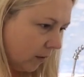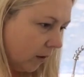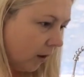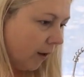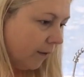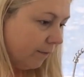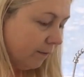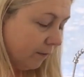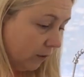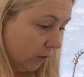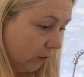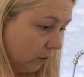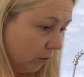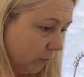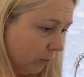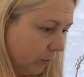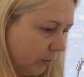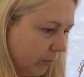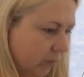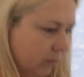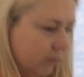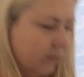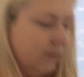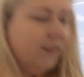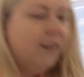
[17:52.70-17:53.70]
1/2 cup.
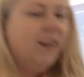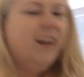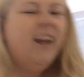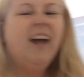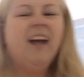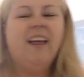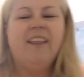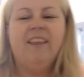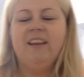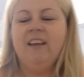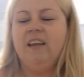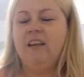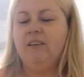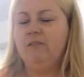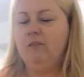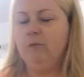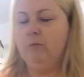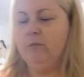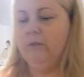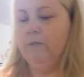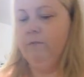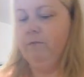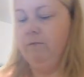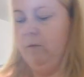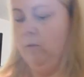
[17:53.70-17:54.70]
I think if it
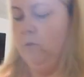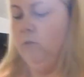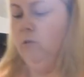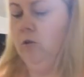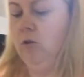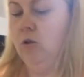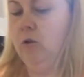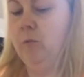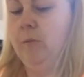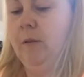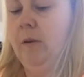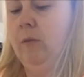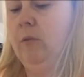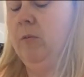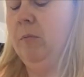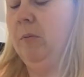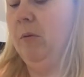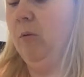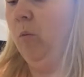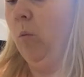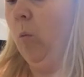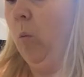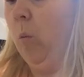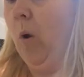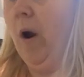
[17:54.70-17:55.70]
was a full cup, that would
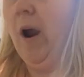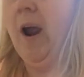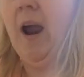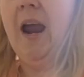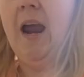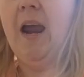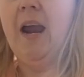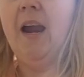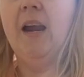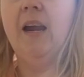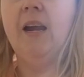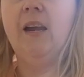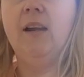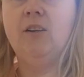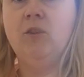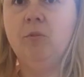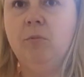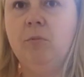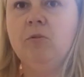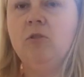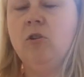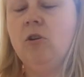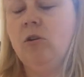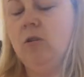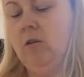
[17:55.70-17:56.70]
be way
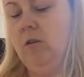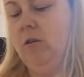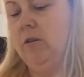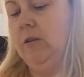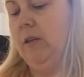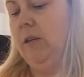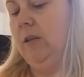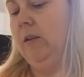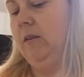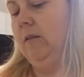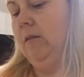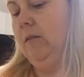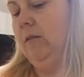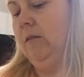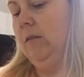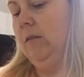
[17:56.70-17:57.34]
double chocolatey.